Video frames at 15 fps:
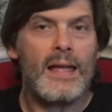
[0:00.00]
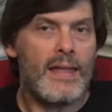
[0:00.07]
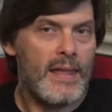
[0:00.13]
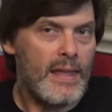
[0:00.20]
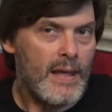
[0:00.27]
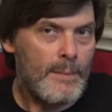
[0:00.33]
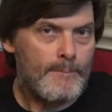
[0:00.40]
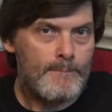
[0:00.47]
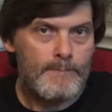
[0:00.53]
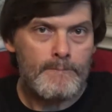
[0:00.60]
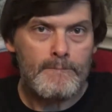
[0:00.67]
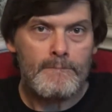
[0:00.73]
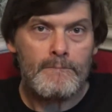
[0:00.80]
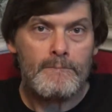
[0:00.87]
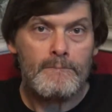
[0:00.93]
Yep.
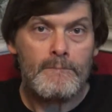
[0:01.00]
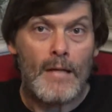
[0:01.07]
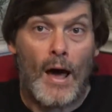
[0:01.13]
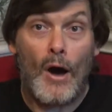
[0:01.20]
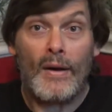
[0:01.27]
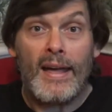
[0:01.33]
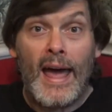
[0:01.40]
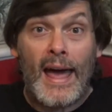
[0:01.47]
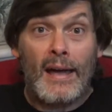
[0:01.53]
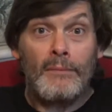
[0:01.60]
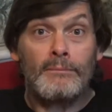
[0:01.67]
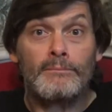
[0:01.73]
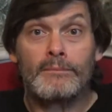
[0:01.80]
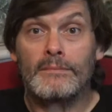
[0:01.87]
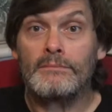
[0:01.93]

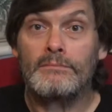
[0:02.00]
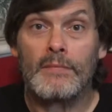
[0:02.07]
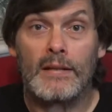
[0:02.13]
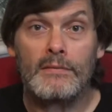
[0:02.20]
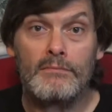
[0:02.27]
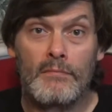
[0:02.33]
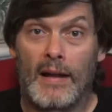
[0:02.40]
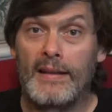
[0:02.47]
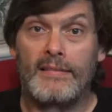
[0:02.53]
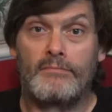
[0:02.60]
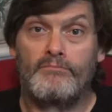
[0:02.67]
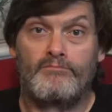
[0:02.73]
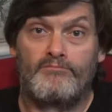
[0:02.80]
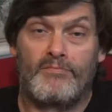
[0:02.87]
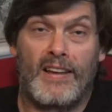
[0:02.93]
Okay, I
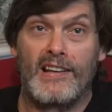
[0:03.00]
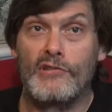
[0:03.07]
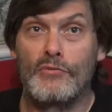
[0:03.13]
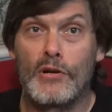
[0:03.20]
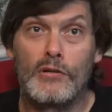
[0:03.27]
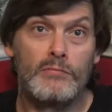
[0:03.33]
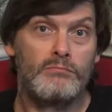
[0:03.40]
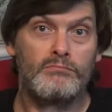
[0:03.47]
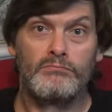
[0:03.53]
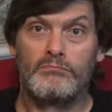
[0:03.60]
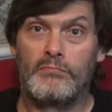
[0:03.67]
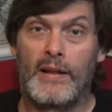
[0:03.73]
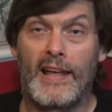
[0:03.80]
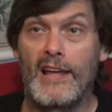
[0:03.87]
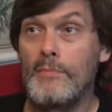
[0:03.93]
guess we'll
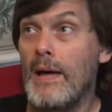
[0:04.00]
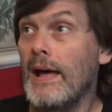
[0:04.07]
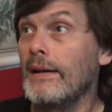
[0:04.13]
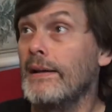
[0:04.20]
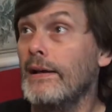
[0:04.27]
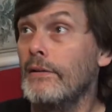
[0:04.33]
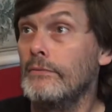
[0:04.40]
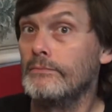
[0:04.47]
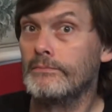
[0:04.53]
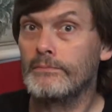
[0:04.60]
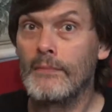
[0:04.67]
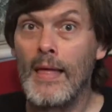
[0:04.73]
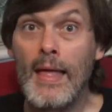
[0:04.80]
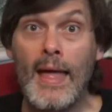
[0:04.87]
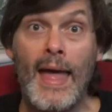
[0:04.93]
head back now.
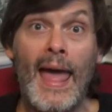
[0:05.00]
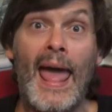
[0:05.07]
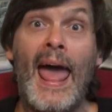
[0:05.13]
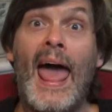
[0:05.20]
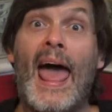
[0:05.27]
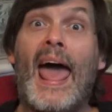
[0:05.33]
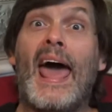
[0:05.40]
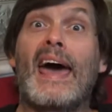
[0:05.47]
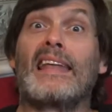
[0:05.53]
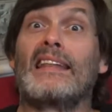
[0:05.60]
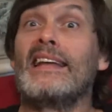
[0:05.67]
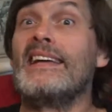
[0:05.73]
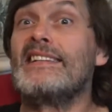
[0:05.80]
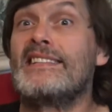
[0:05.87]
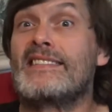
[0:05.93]
At
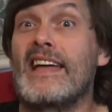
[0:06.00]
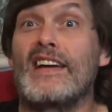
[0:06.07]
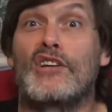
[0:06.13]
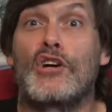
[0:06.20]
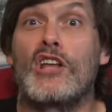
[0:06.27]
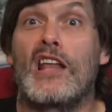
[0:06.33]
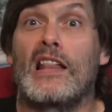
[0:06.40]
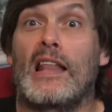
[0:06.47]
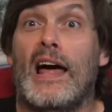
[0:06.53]
least they could have,